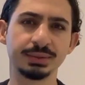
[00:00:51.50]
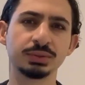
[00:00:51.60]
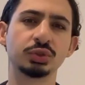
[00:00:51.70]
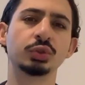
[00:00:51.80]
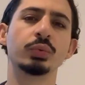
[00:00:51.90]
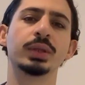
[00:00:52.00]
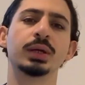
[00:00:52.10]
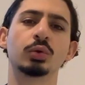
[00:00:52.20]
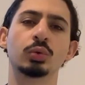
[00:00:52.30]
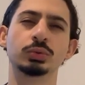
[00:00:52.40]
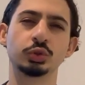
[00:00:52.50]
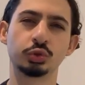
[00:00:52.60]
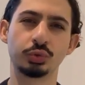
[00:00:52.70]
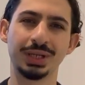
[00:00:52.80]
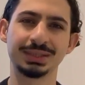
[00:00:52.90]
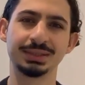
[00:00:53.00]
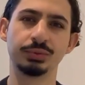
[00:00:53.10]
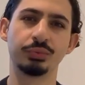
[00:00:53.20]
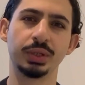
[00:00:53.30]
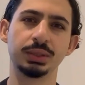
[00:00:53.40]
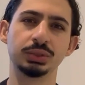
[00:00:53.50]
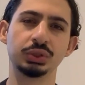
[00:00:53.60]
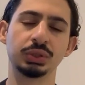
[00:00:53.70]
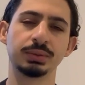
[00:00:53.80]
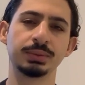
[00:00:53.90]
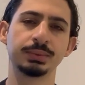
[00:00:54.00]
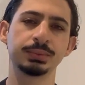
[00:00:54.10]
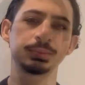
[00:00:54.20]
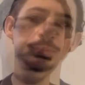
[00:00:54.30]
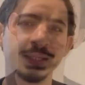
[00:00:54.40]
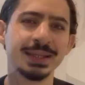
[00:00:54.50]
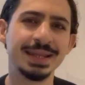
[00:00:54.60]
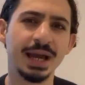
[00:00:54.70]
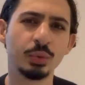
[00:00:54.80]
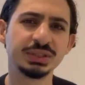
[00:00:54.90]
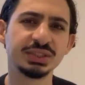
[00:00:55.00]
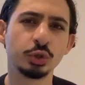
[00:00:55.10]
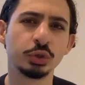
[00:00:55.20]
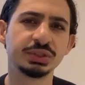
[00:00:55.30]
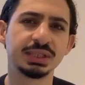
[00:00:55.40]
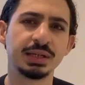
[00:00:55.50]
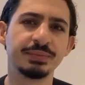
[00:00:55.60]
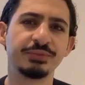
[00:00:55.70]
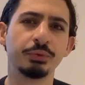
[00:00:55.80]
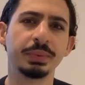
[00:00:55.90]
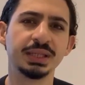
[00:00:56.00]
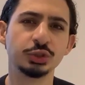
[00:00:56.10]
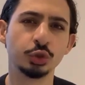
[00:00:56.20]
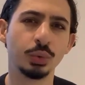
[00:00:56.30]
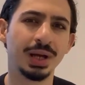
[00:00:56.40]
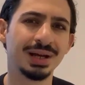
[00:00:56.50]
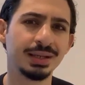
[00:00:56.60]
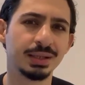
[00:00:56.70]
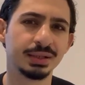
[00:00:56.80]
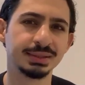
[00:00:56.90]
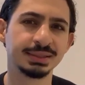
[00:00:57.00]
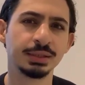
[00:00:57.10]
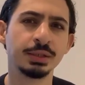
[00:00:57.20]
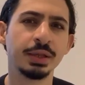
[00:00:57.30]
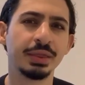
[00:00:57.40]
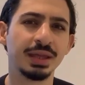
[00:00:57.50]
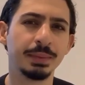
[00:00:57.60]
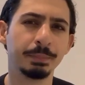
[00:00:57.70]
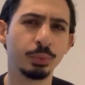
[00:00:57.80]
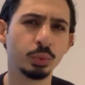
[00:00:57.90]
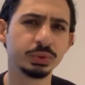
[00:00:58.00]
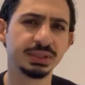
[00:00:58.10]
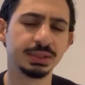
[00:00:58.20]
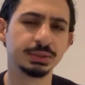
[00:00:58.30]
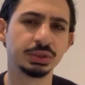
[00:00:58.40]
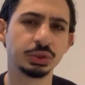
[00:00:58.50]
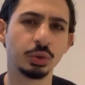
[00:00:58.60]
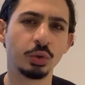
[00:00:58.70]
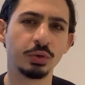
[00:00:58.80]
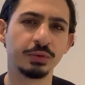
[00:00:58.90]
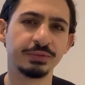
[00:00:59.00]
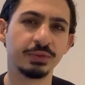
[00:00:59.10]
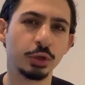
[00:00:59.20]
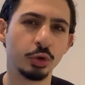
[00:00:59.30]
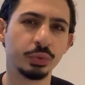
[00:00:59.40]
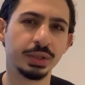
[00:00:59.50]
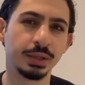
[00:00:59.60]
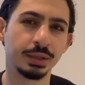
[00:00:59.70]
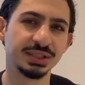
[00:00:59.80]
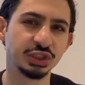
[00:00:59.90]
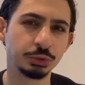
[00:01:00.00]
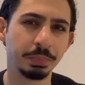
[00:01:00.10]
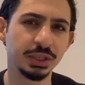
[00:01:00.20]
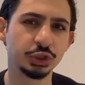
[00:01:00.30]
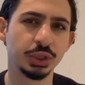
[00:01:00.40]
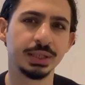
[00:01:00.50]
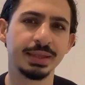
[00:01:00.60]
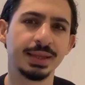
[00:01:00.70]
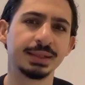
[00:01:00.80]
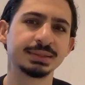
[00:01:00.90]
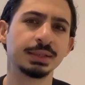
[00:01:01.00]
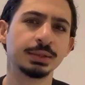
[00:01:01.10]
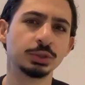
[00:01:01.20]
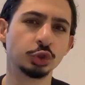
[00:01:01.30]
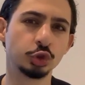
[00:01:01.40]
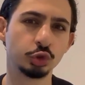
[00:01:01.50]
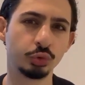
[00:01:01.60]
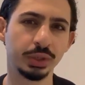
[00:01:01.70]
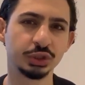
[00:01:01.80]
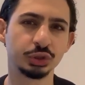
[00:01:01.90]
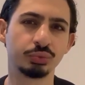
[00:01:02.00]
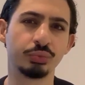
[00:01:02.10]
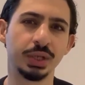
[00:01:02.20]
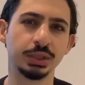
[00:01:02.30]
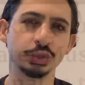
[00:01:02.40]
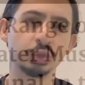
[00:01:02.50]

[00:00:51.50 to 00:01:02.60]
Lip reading: to their contracted range. Now it's a good time for me to highlight the importance of loading, especially that stretched range